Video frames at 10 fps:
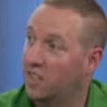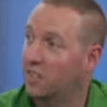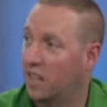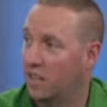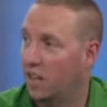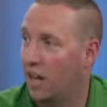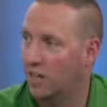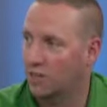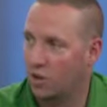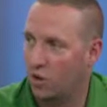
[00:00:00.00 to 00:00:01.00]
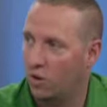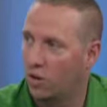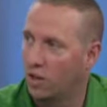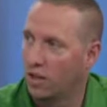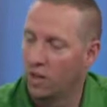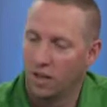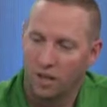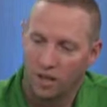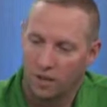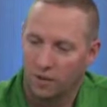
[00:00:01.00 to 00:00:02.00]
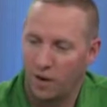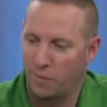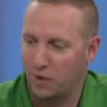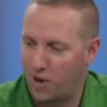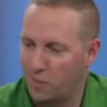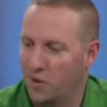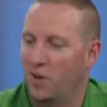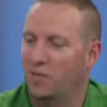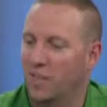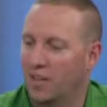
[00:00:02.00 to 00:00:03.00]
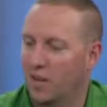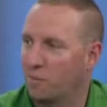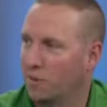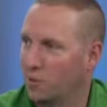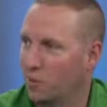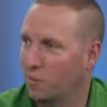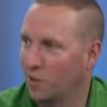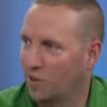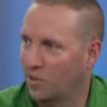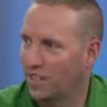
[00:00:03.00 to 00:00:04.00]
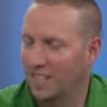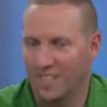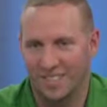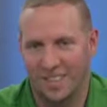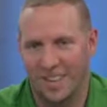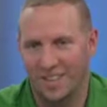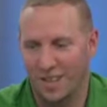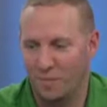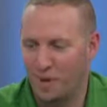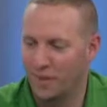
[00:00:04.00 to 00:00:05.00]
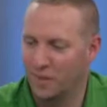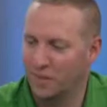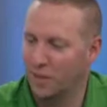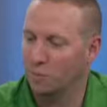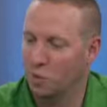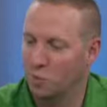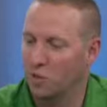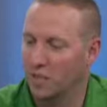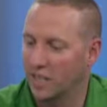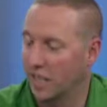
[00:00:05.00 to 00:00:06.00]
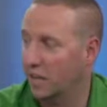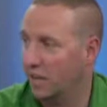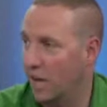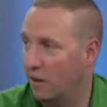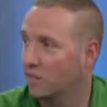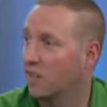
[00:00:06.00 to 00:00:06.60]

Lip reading: at 10 o'clock. So Grandma and Grandpa don't have to get up super early, and parents don't have to get up super early to get there. Now it